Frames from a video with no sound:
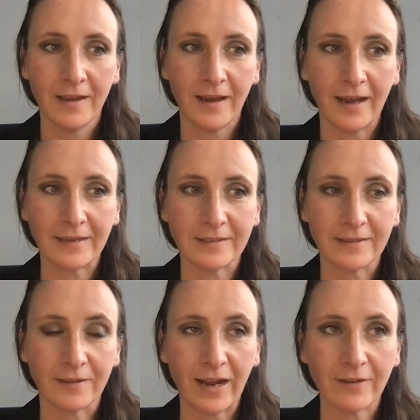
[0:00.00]
And
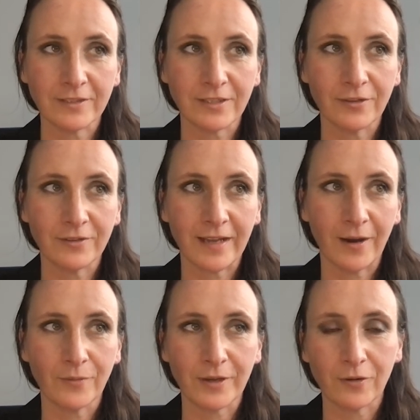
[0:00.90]
round 2
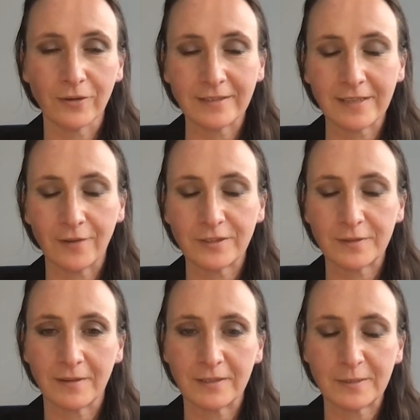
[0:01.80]
now, we call
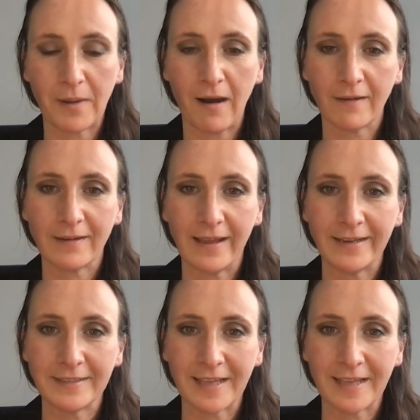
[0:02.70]
ourselves Spark Ladies